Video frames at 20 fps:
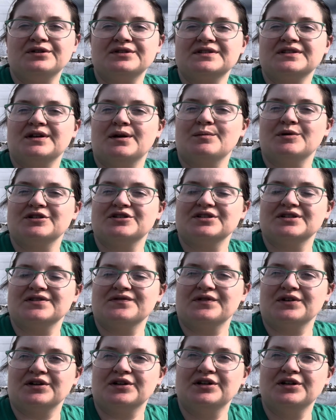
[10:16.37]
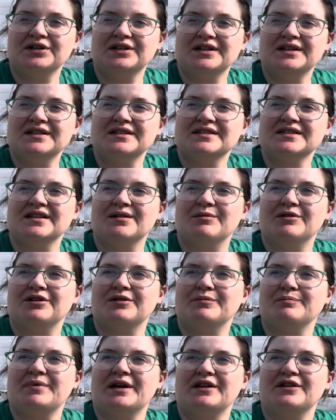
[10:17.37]
some are just for cooking, some are
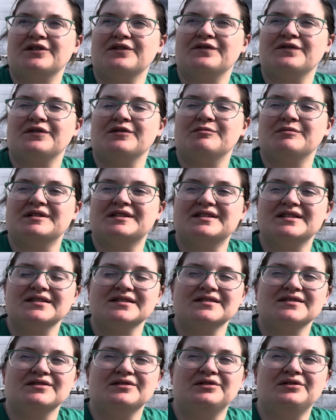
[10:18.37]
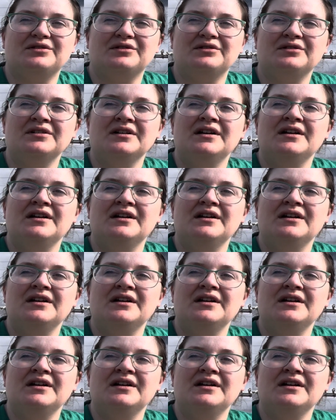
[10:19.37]
better for medicinal,